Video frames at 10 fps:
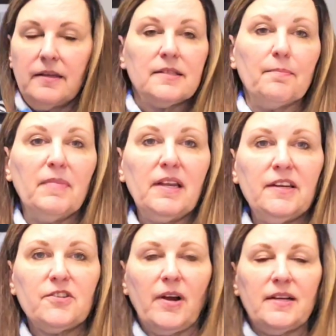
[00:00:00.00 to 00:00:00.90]
It's a
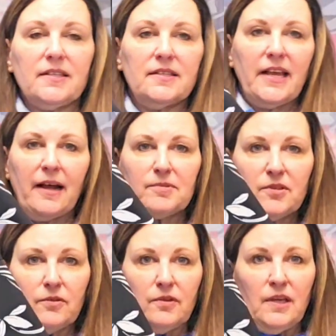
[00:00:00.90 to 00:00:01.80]
midi dress. It's
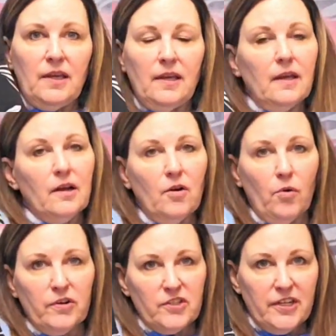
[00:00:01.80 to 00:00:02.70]
absolutely
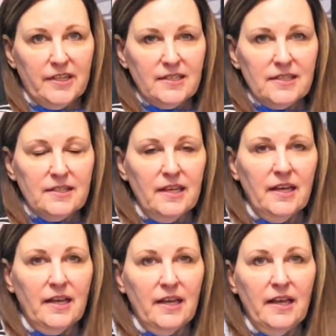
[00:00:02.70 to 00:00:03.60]
gorgeous.
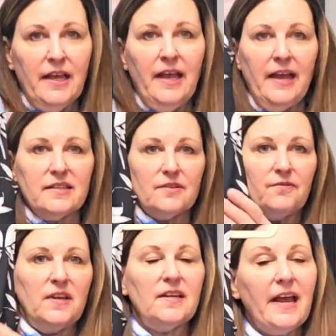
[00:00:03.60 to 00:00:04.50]
Has a
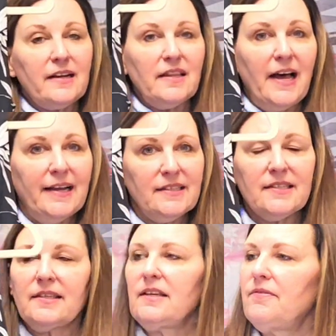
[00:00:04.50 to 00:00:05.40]
V neckline,
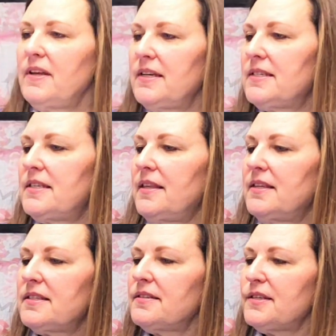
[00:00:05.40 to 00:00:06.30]
sleeveless.
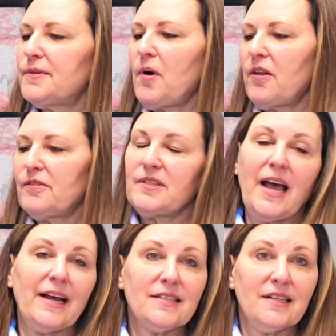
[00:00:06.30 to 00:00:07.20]
This is a smaller
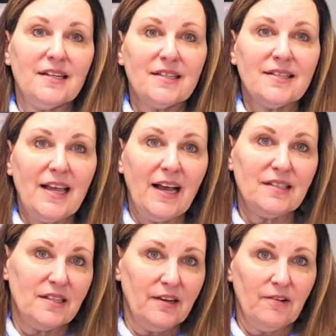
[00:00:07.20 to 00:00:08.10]
size. It is a
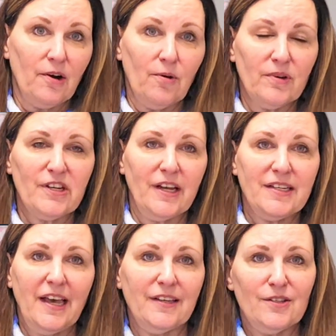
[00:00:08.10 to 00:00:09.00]
size 0, which I
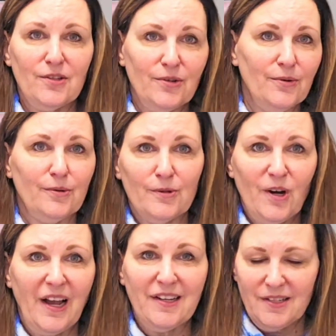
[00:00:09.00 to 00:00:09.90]
tend to
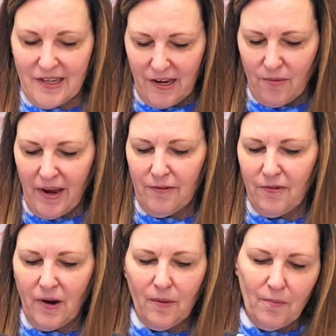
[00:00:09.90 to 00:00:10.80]
try to stay away
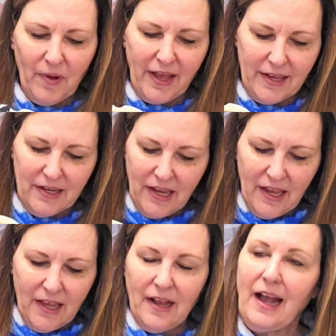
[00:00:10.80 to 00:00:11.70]
from, but
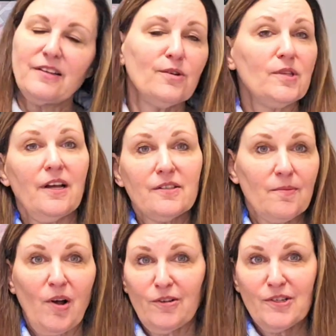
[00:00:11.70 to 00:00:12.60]
I do sell
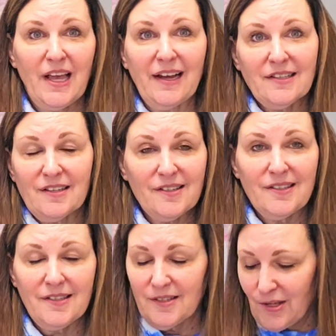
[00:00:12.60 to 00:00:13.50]
smaller sizes.